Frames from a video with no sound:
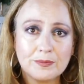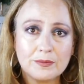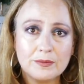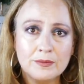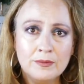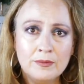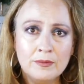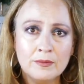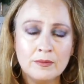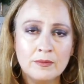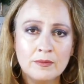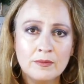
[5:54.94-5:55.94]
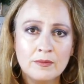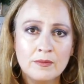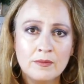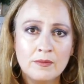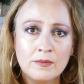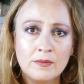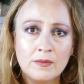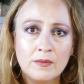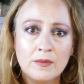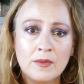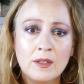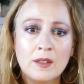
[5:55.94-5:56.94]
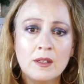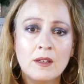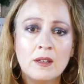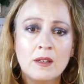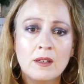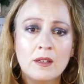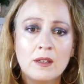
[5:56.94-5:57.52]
(no one is talking)